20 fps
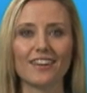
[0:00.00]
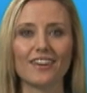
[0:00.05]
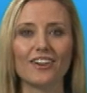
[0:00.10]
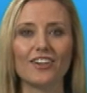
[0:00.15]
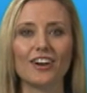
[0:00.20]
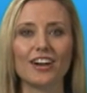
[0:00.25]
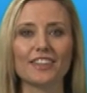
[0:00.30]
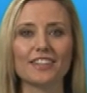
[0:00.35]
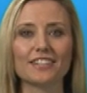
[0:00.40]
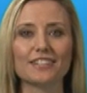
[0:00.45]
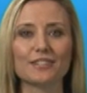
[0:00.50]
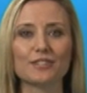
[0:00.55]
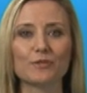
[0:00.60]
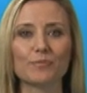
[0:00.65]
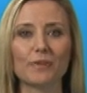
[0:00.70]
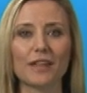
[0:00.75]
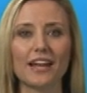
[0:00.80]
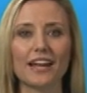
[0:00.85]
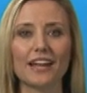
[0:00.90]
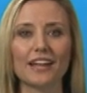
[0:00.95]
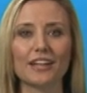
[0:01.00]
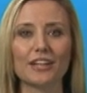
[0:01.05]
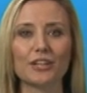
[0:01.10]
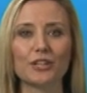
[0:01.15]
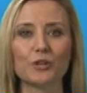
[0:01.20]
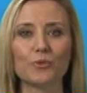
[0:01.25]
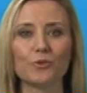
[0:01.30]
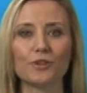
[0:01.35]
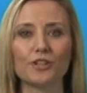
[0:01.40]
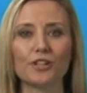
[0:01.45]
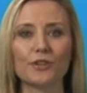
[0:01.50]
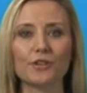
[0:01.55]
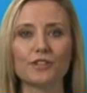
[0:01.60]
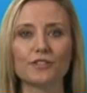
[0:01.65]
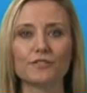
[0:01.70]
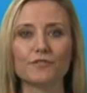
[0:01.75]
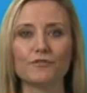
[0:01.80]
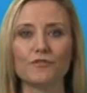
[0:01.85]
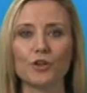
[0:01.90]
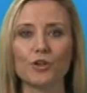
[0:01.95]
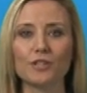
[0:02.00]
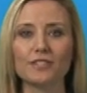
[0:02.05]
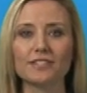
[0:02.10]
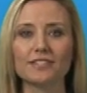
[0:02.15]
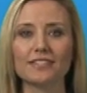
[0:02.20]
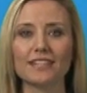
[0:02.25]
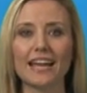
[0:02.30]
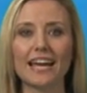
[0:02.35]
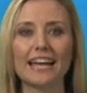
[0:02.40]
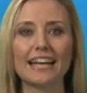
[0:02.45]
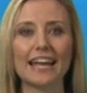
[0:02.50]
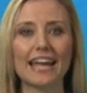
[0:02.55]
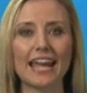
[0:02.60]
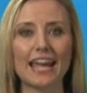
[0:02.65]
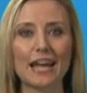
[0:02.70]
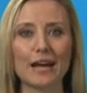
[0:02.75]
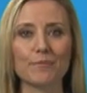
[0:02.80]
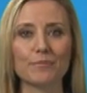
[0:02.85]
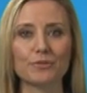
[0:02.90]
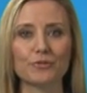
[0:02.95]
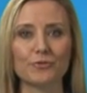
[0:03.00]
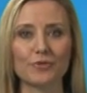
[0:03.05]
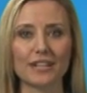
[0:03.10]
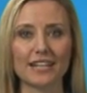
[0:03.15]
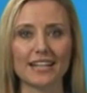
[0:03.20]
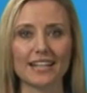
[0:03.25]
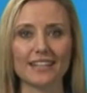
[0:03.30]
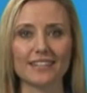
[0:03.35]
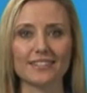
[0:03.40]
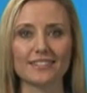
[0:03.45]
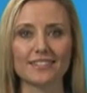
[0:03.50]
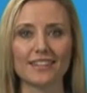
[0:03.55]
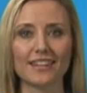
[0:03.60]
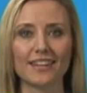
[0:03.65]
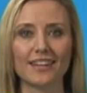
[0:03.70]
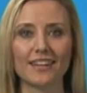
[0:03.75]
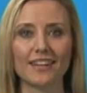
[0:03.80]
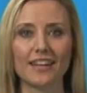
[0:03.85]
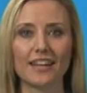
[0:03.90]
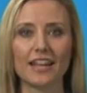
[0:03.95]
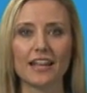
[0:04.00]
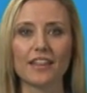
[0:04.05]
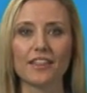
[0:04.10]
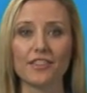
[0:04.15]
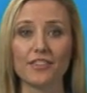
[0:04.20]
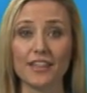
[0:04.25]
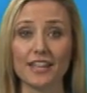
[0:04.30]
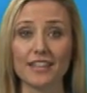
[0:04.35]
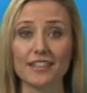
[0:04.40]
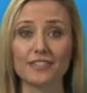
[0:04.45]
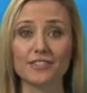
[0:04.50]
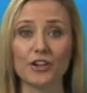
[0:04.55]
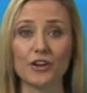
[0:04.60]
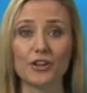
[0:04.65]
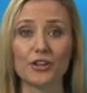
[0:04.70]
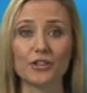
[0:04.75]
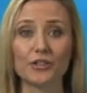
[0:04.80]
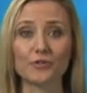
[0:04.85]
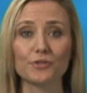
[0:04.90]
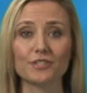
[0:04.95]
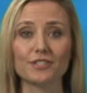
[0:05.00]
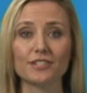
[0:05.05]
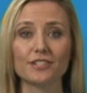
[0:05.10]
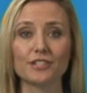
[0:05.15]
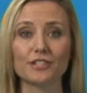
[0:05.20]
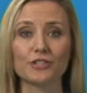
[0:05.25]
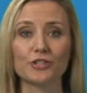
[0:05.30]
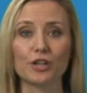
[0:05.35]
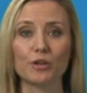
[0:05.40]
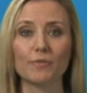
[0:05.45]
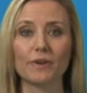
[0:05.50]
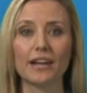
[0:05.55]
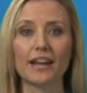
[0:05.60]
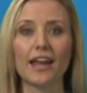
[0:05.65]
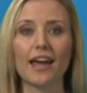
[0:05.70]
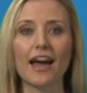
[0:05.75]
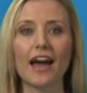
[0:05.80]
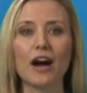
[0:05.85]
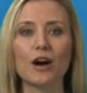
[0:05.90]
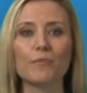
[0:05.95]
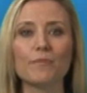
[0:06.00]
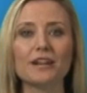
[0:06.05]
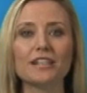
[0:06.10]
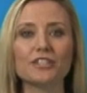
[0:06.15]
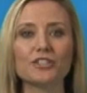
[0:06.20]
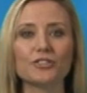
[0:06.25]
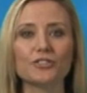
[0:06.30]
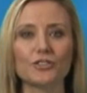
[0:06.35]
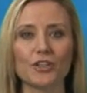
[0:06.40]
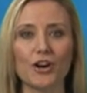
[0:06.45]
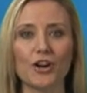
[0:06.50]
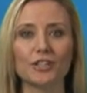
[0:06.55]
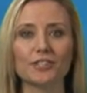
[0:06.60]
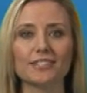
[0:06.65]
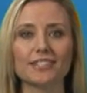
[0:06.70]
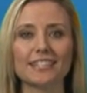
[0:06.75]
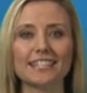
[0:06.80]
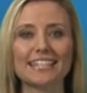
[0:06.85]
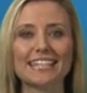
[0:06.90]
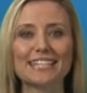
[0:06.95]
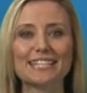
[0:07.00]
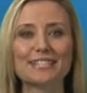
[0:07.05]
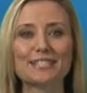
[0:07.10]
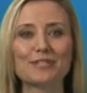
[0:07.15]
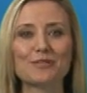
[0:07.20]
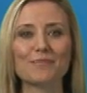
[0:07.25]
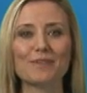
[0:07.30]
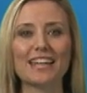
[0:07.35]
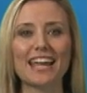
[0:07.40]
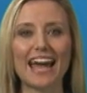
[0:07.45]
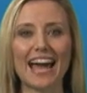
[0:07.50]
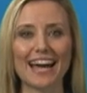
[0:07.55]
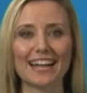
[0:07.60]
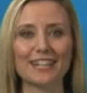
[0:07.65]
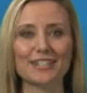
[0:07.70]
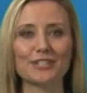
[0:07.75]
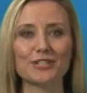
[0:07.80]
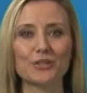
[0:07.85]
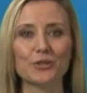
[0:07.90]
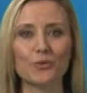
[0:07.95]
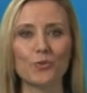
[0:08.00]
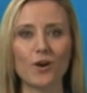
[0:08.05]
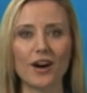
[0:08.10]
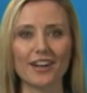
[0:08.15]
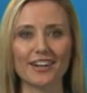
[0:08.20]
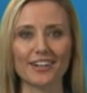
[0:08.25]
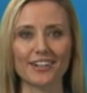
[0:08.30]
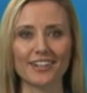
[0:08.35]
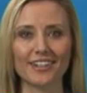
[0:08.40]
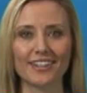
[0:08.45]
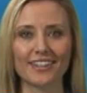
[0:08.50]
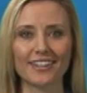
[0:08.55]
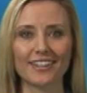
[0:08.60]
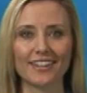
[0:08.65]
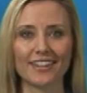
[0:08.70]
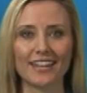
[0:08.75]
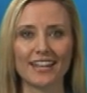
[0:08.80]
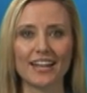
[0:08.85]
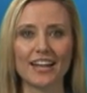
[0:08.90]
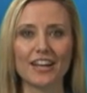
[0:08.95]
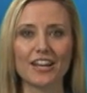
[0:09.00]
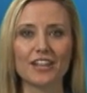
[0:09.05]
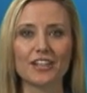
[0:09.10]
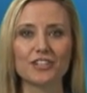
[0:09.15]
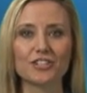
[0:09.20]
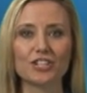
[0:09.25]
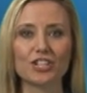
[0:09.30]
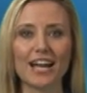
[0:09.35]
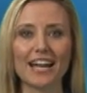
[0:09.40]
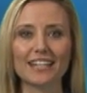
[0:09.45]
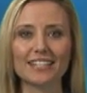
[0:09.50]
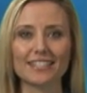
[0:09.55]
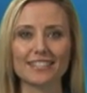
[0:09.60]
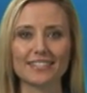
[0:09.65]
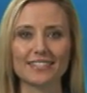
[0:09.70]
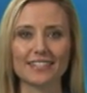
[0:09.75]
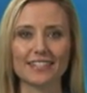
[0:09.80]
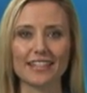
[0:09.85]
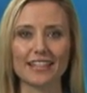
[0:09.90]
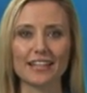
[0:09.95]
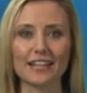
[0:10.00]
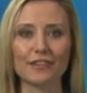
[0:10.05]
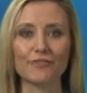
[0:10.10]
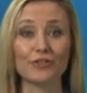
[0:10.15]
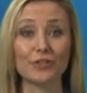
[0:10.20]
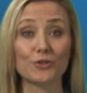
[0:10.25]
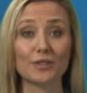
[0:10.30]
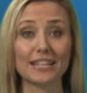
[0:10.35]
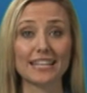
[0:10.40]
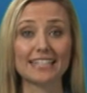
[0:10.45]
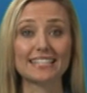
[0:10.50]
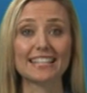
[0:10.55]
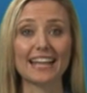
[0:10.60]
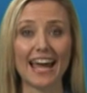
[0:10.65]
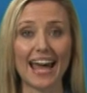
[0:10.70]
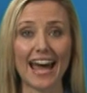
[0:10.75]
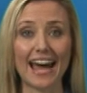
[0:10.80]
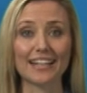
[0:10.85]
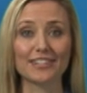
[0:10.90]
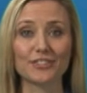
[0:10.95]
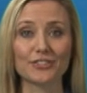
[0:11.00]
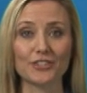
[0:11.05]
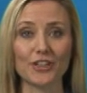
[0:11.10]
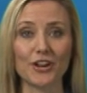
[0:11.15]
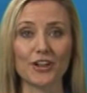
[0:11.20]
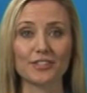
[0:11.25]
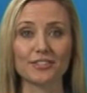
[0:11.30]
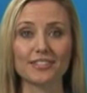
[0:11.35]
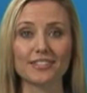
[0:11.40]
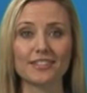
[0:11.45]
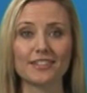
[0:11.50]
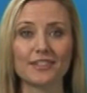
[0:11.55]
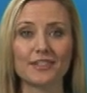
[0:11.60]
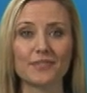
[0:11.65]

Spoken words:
On the display, you will notice volts and amps readings. These are used to determine how much salt needs to be added to the water. Check to see if you need to add salt.